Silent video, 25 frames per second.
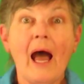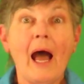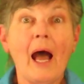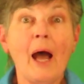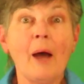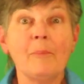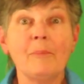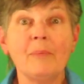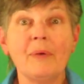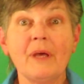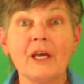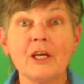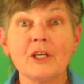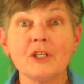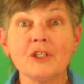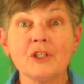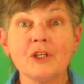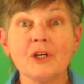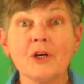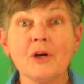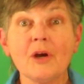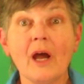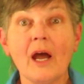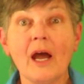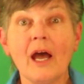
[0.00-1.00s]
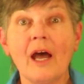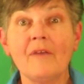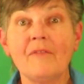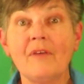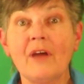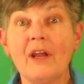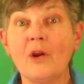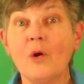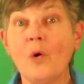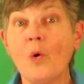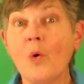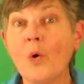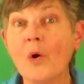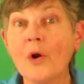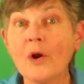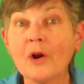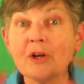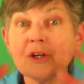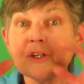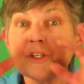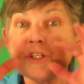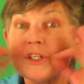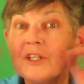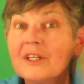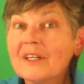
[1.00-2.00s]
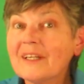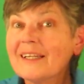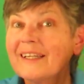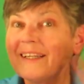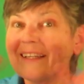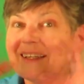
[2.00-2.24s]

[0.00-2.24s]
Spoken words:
a picture of an orange,